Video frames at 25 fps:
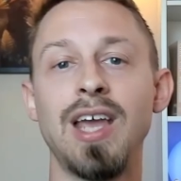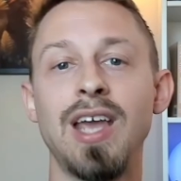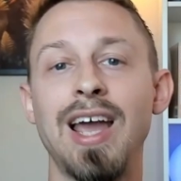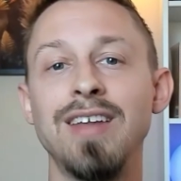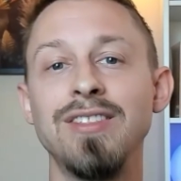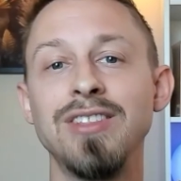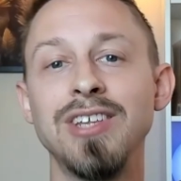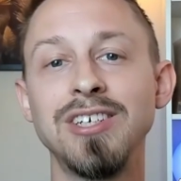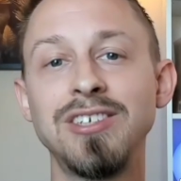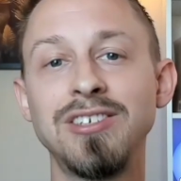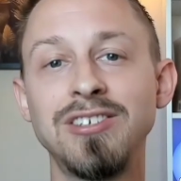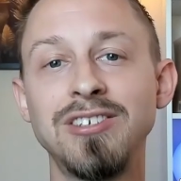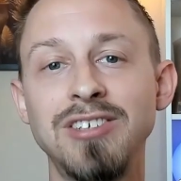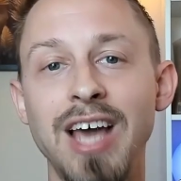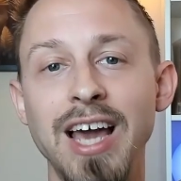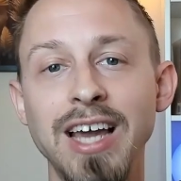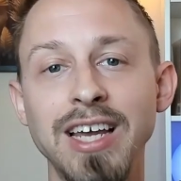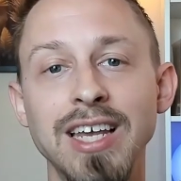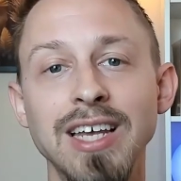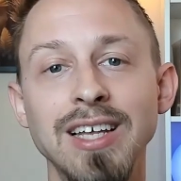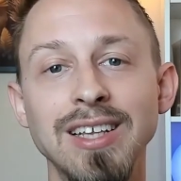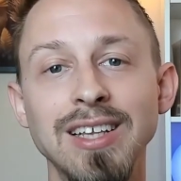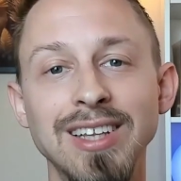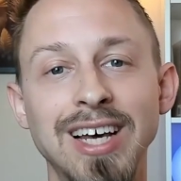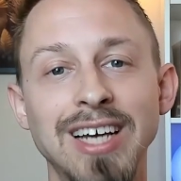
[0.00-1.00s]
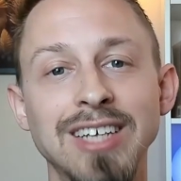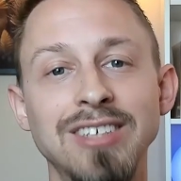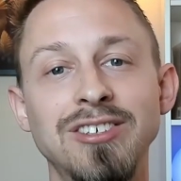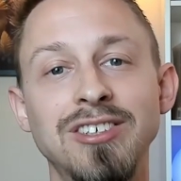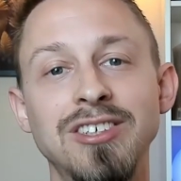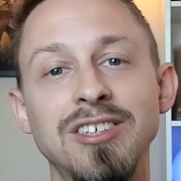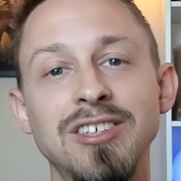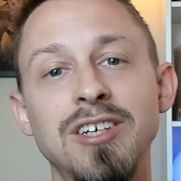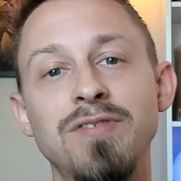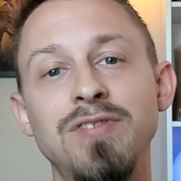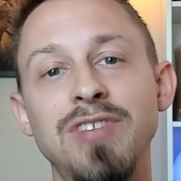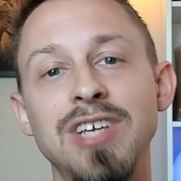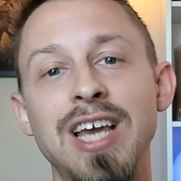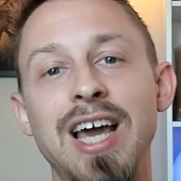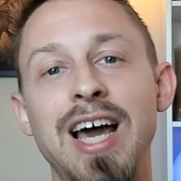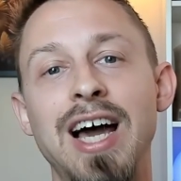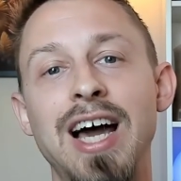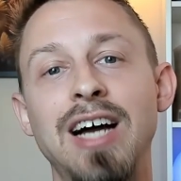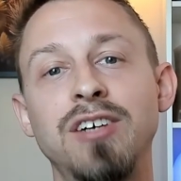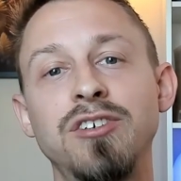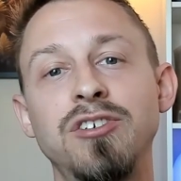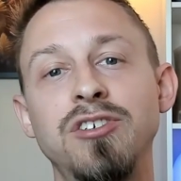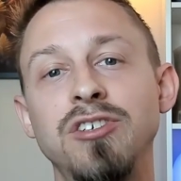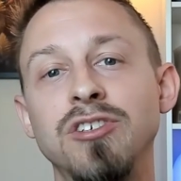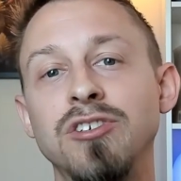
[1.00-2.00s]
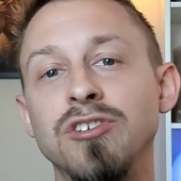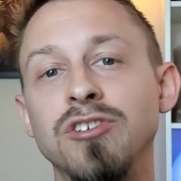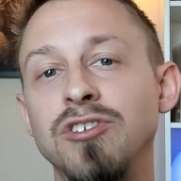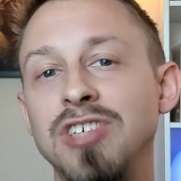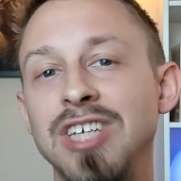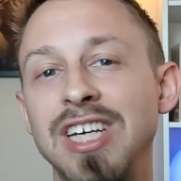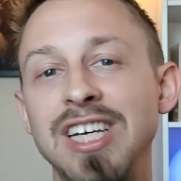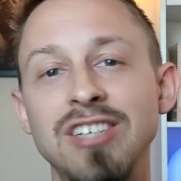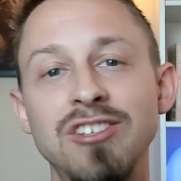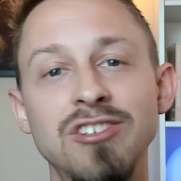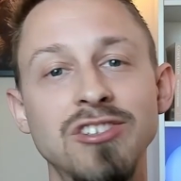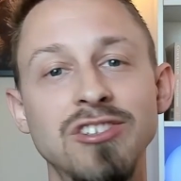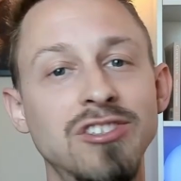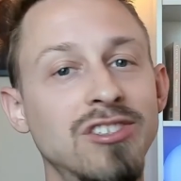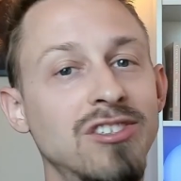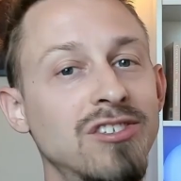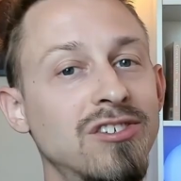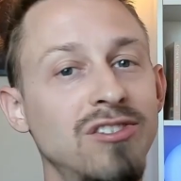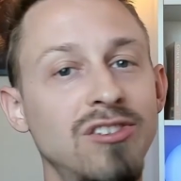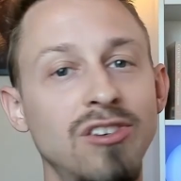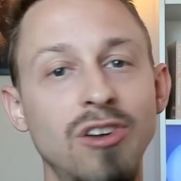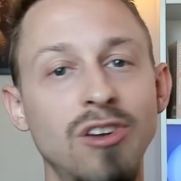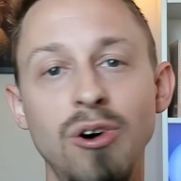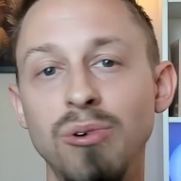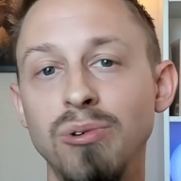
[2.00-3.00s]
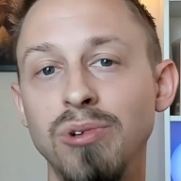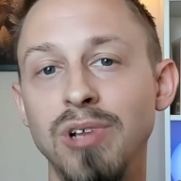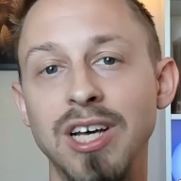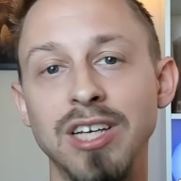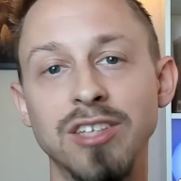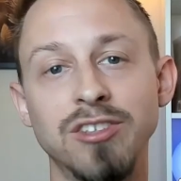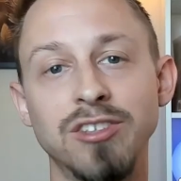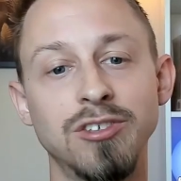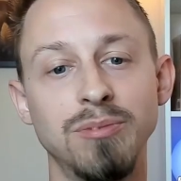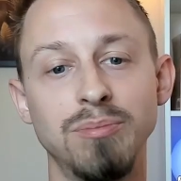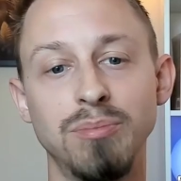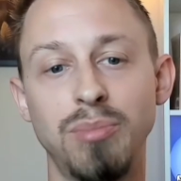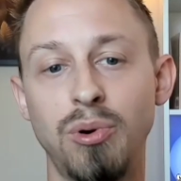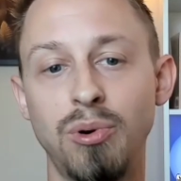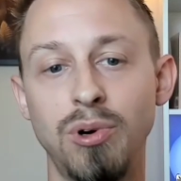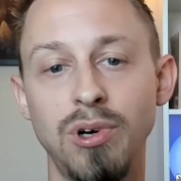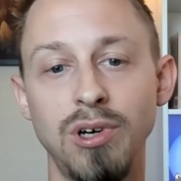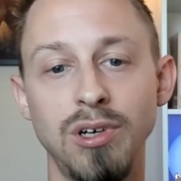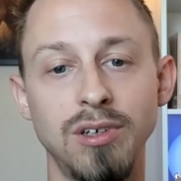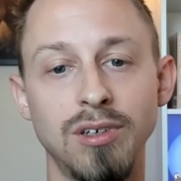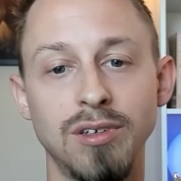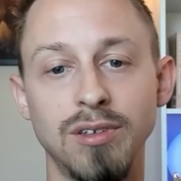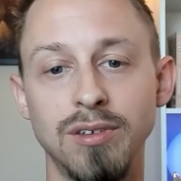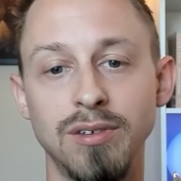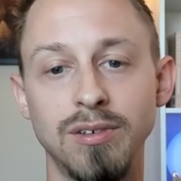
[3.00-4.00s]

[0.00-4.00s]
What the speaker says: And the second lesson of the Axial Sages is no less important.